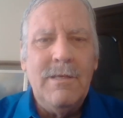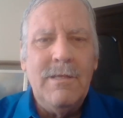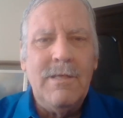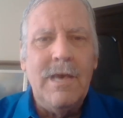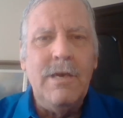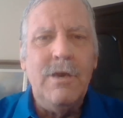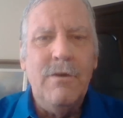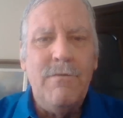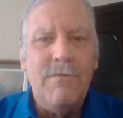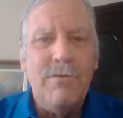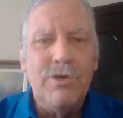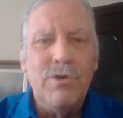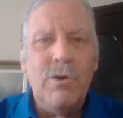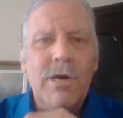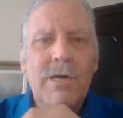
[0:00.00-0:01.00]
Thank you for
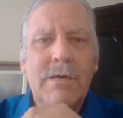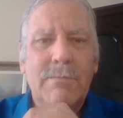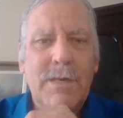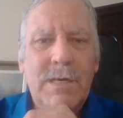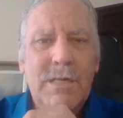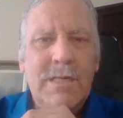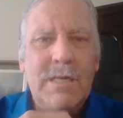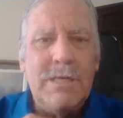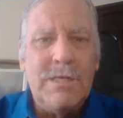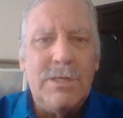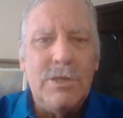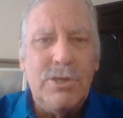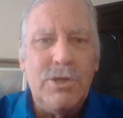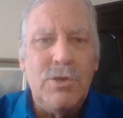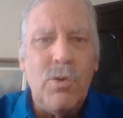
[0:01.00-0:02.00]
joining me in
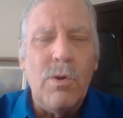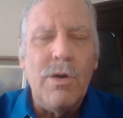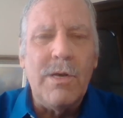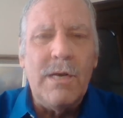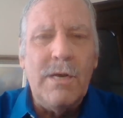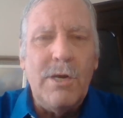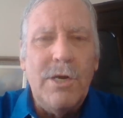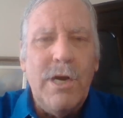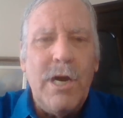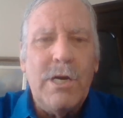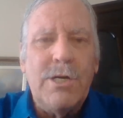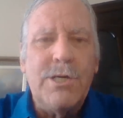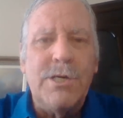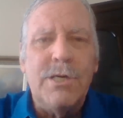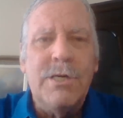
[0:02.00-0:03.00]
this short
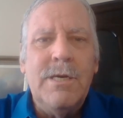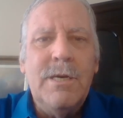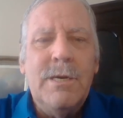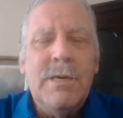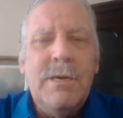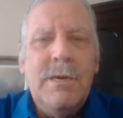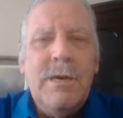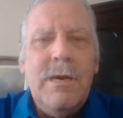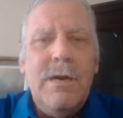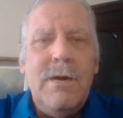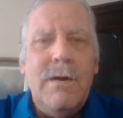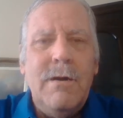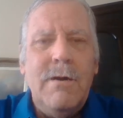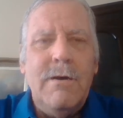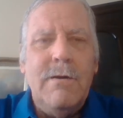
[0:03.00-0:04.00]
introduction
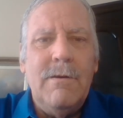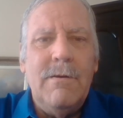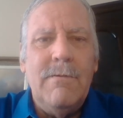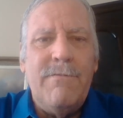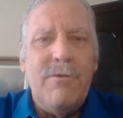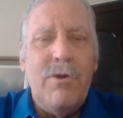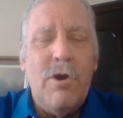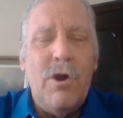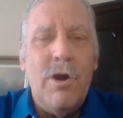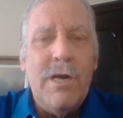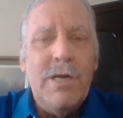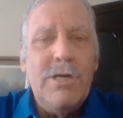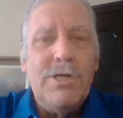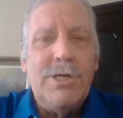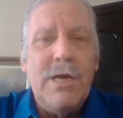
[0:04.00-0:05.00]
for our
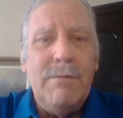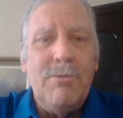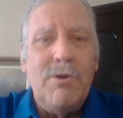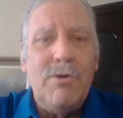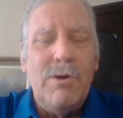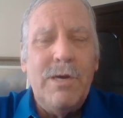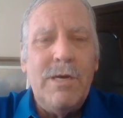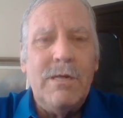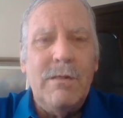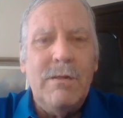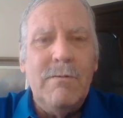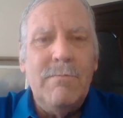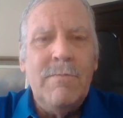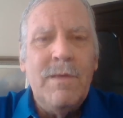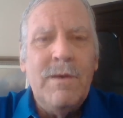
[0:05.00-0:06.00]
InShape
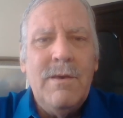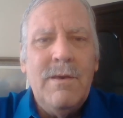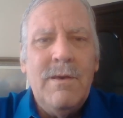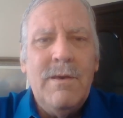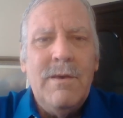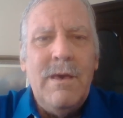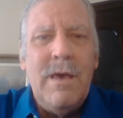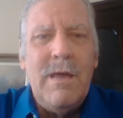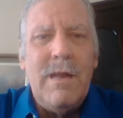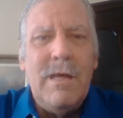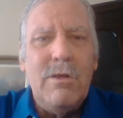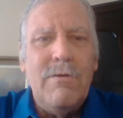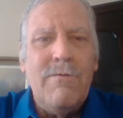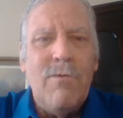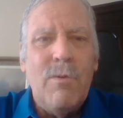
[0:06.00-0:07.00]
curriculum. And I
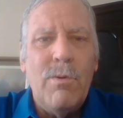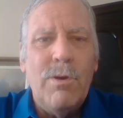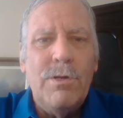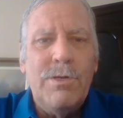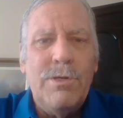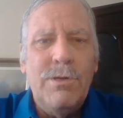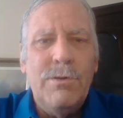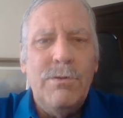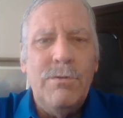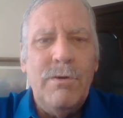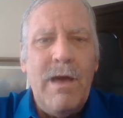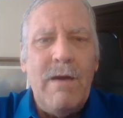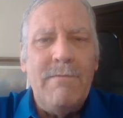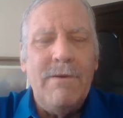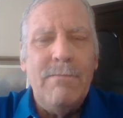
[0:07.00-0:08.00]
look forward
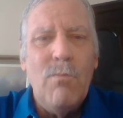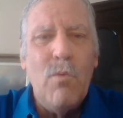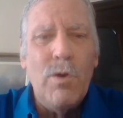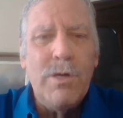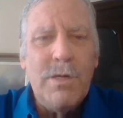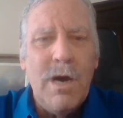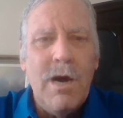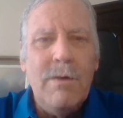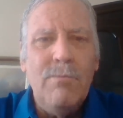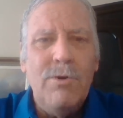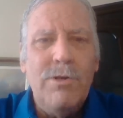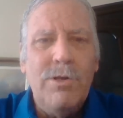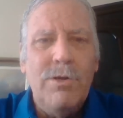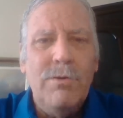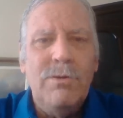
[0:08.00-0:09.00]
to having more time
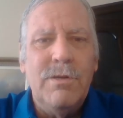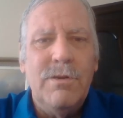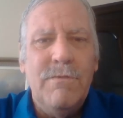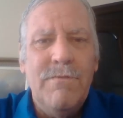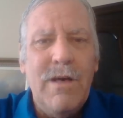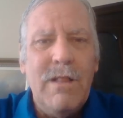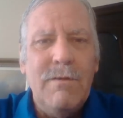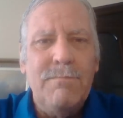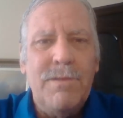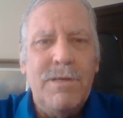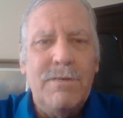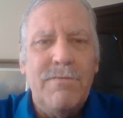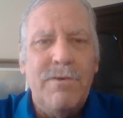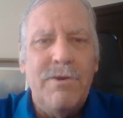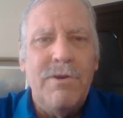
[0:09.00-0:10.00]
with you to develop
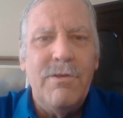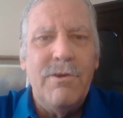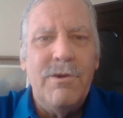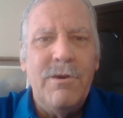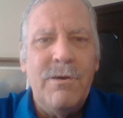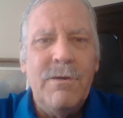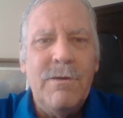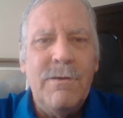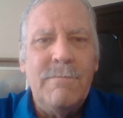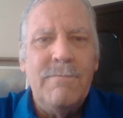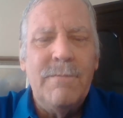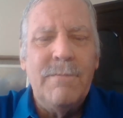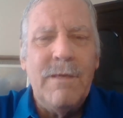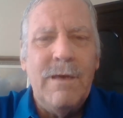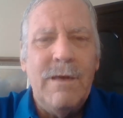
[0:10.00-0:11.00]
this further
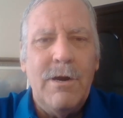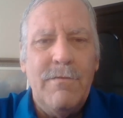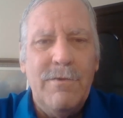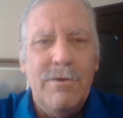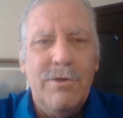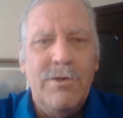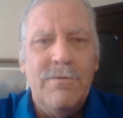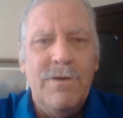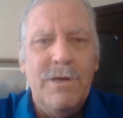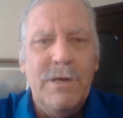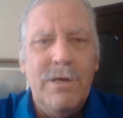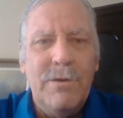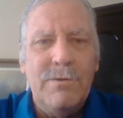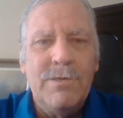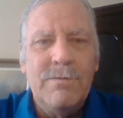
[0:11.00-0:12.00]
in our future
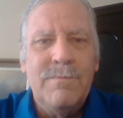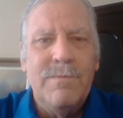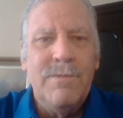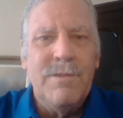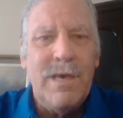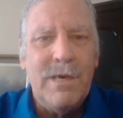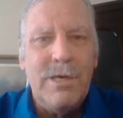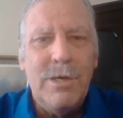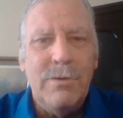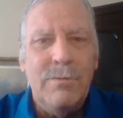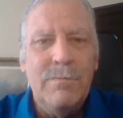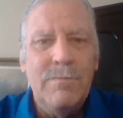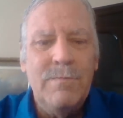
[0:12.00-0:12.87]
videos. Thank you.